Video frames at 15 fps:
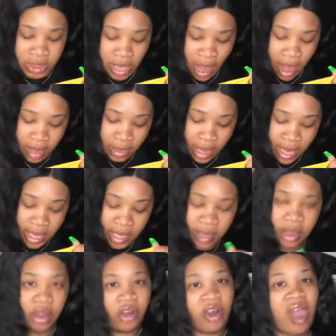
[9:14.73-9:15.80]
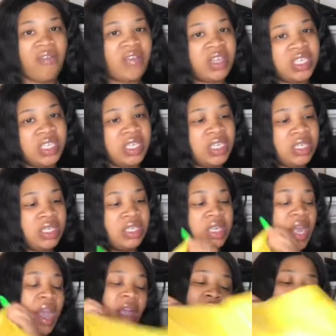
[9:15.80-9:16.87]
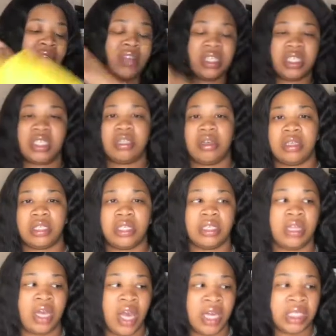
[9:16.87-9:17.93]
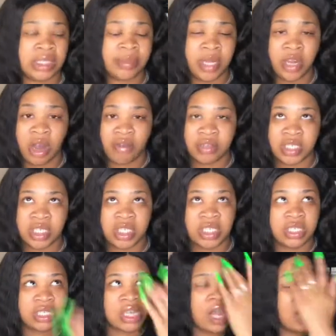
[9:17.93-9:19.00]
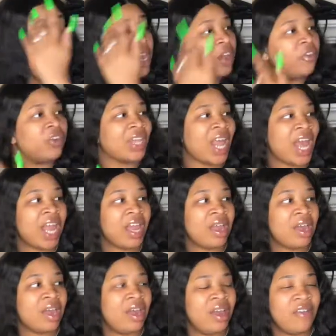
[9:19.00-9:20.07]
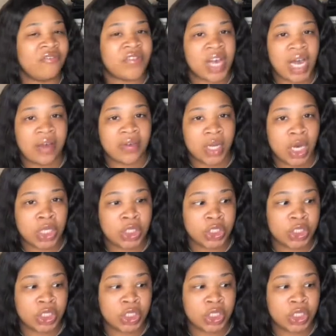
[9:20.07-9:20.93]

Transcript: got like graphic tees and had graphic tees on sale. They had so many graphic tees for like five dollars.